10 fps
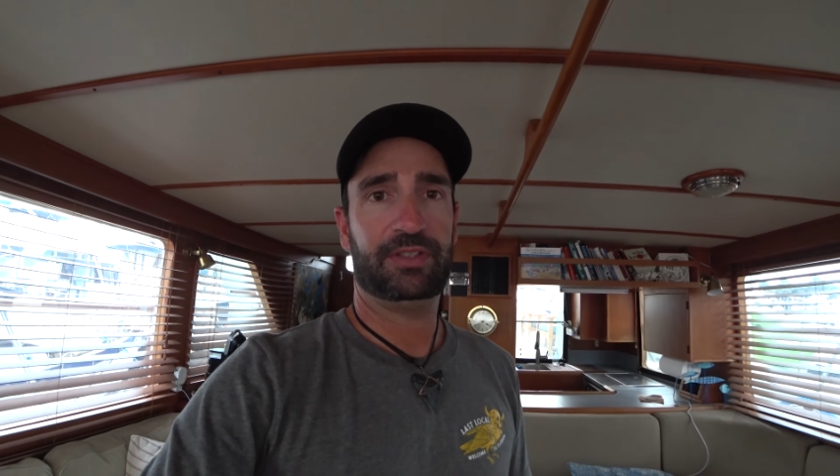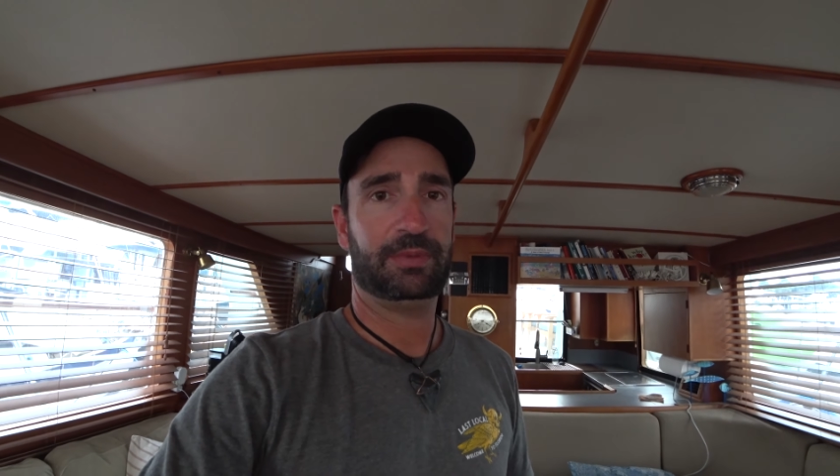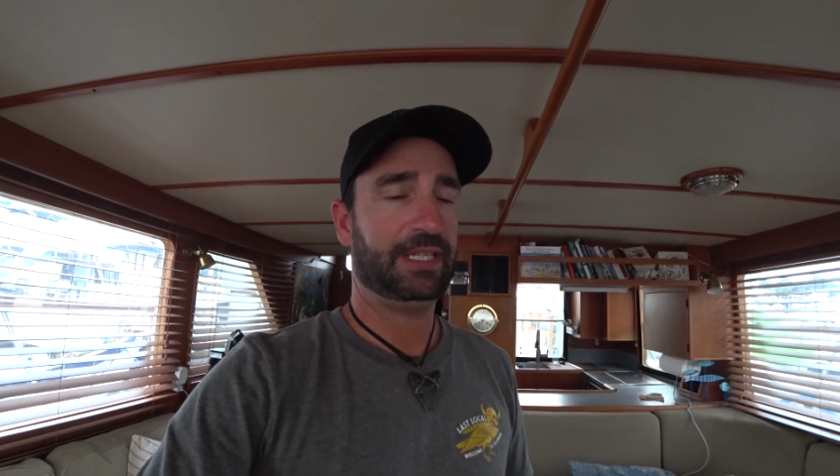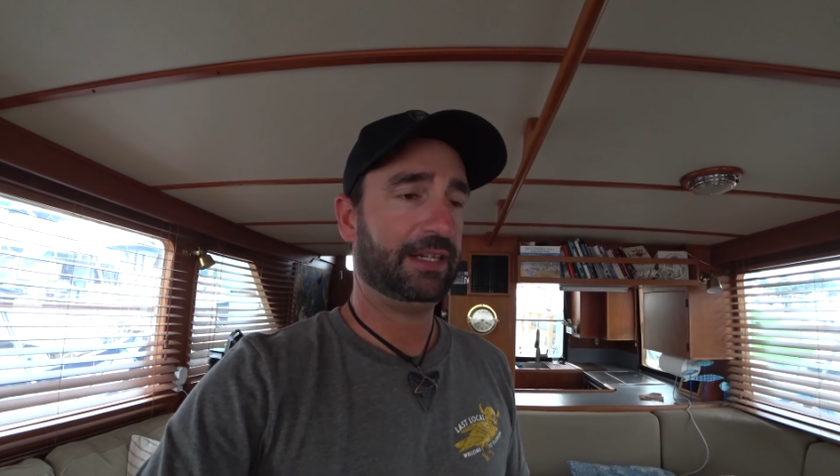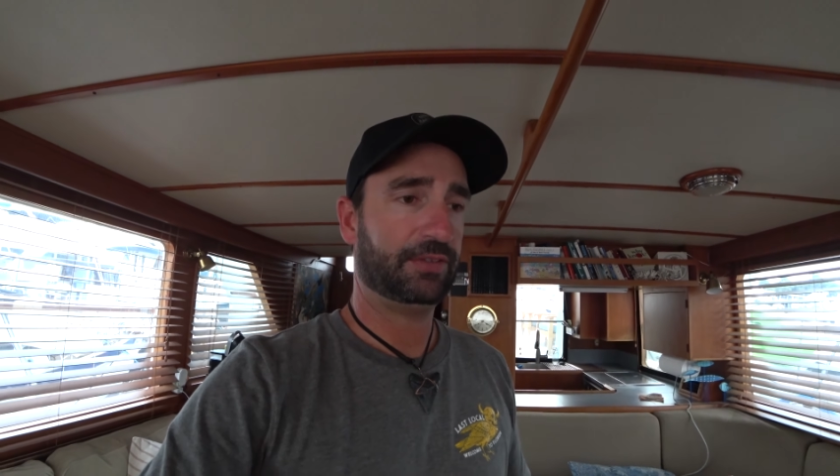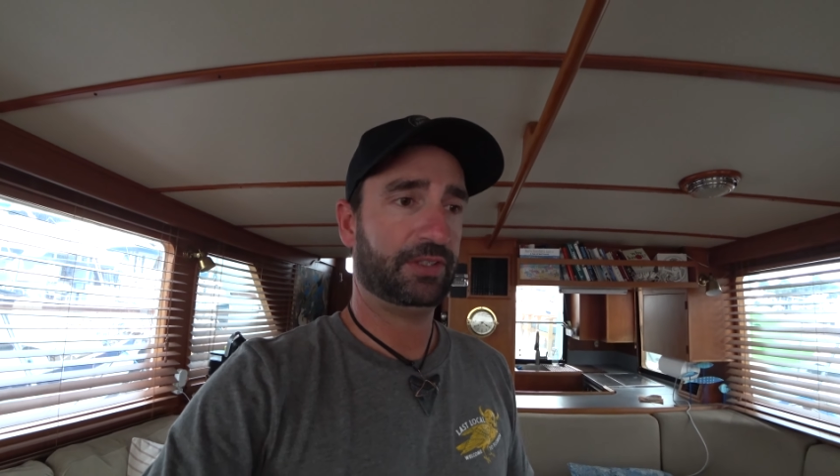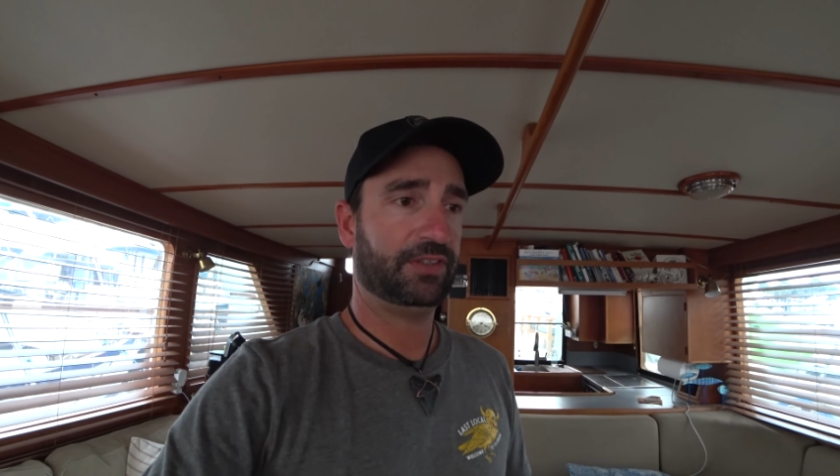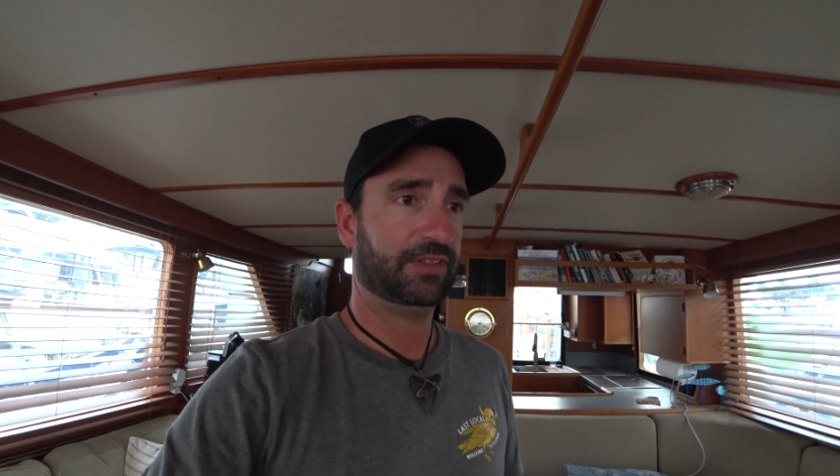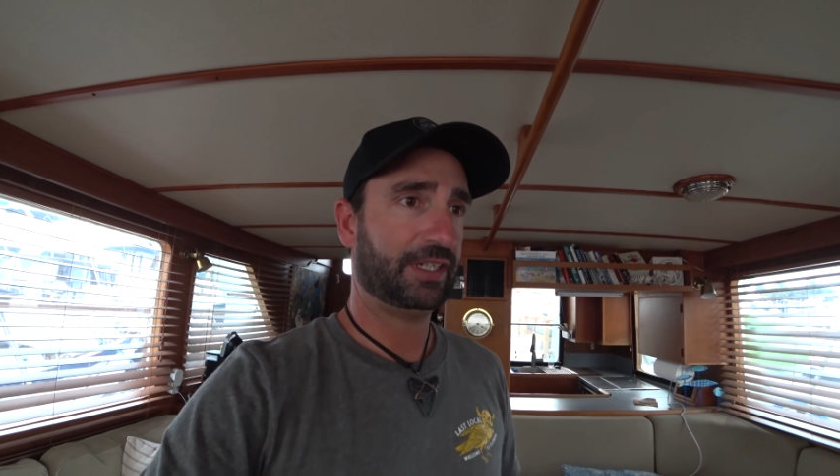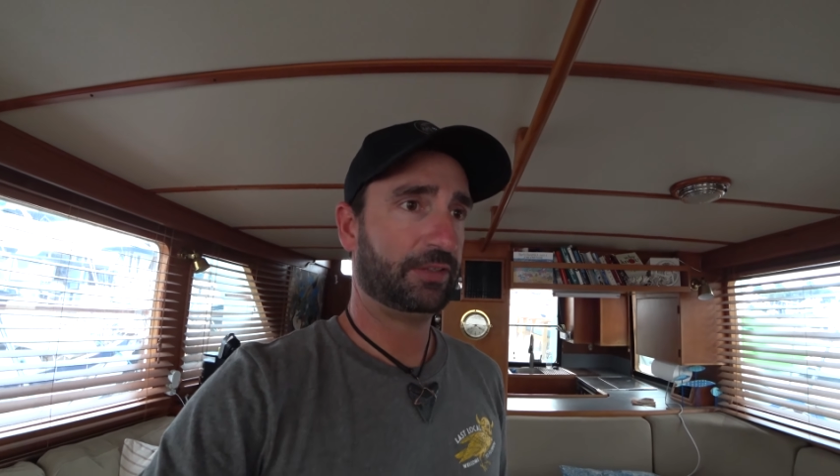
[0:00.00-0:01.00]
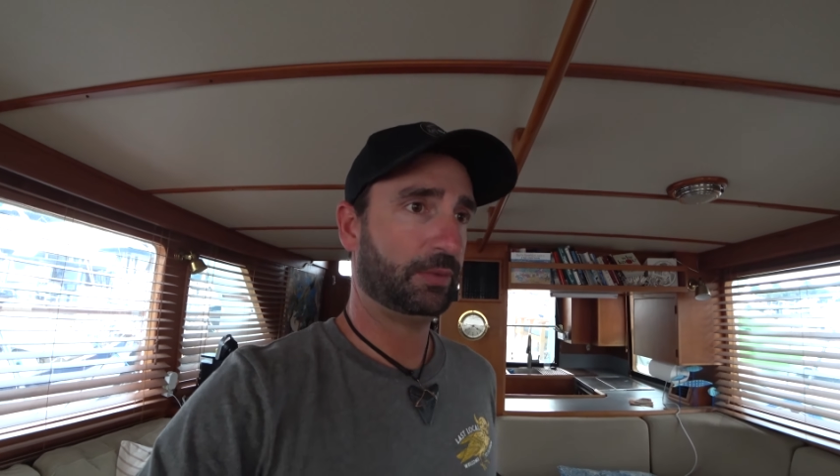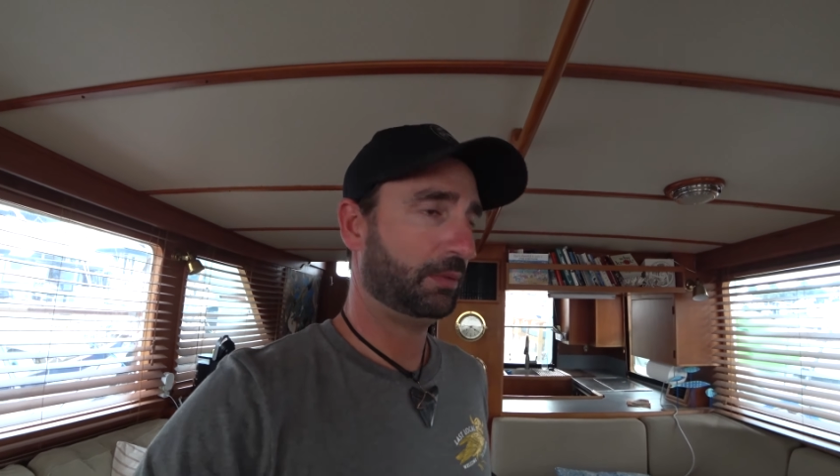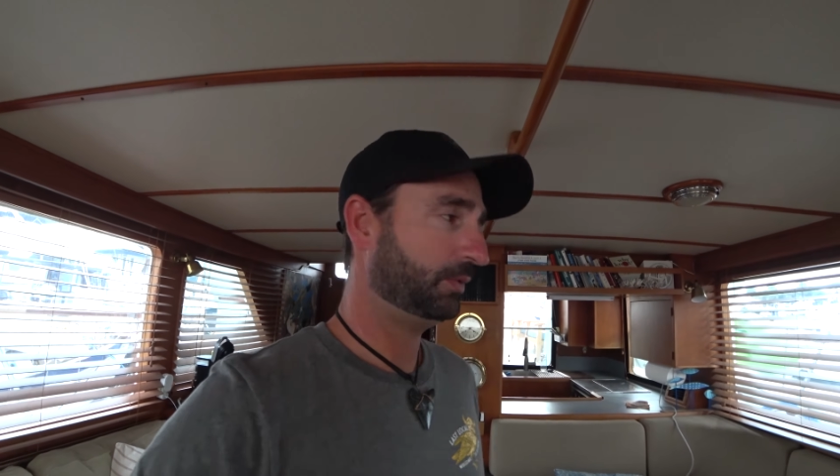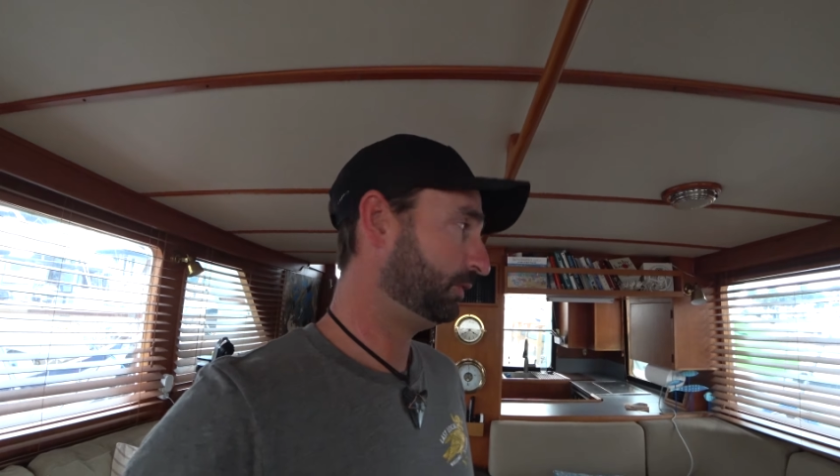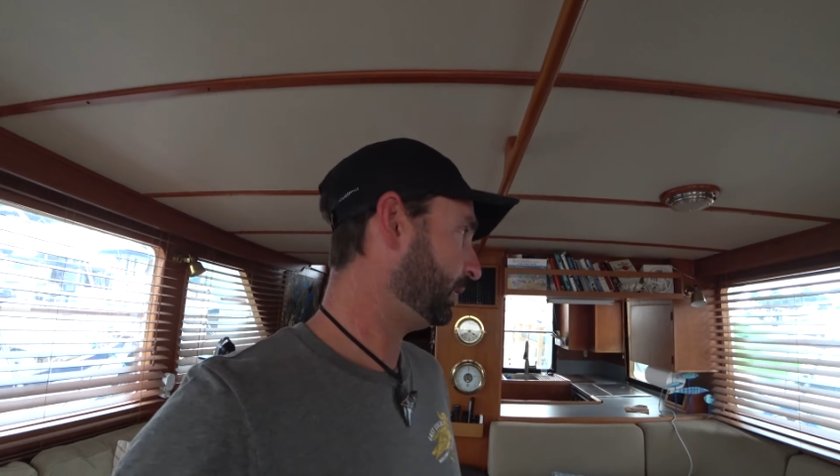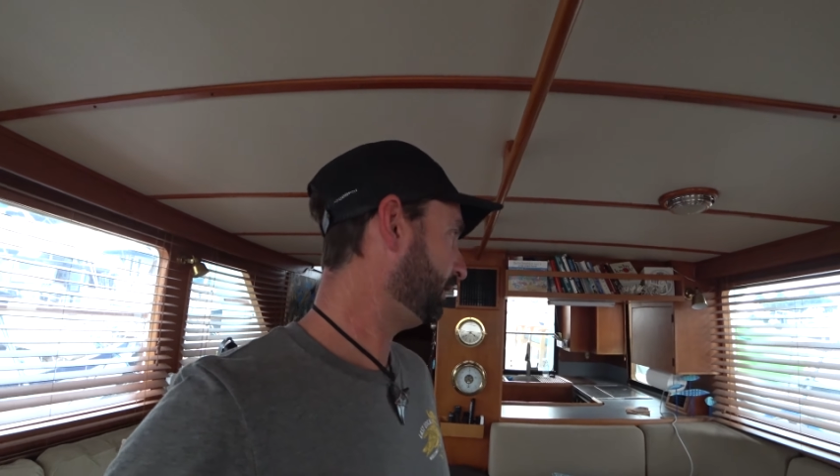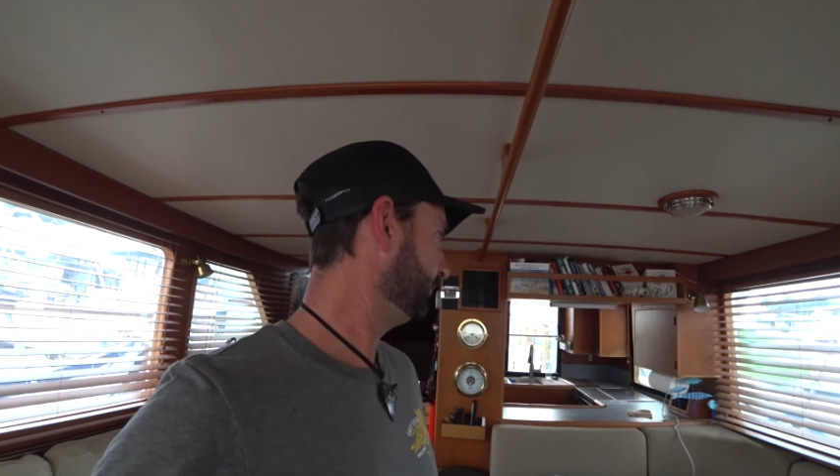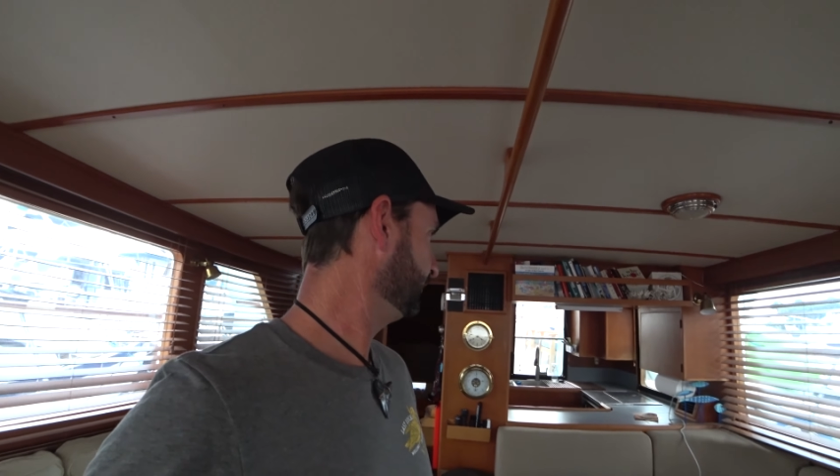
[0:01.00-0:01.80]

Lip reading: them and have good success with them as well.